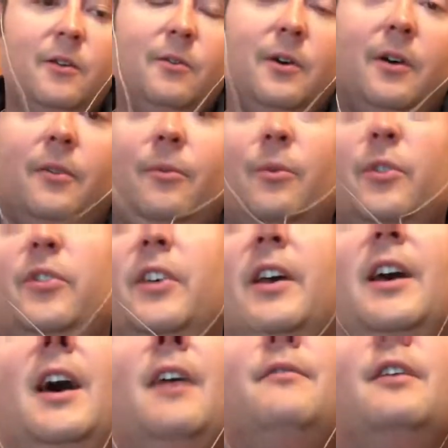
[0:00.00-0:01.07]
well, we'll
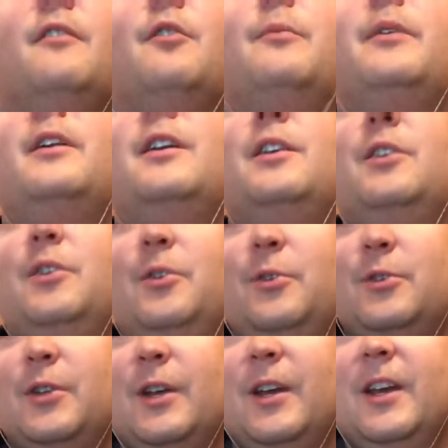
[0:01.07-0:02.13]
say I've never been a
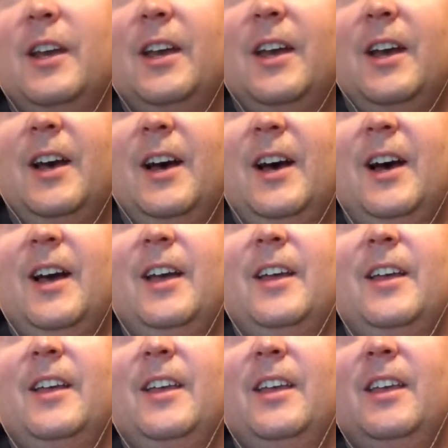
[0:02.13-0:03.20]
huge
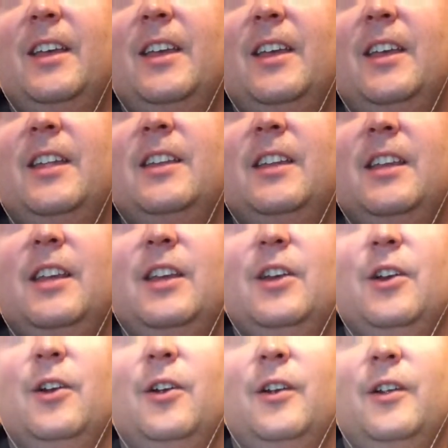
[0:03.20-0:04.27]

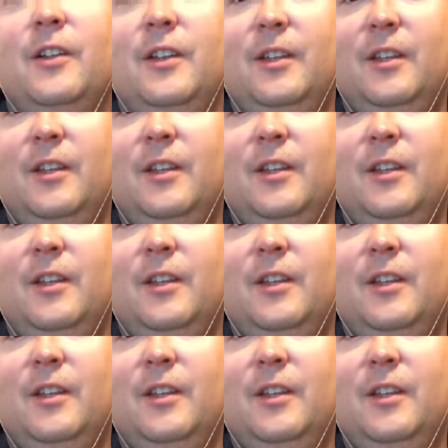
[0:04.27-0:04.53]
in-ear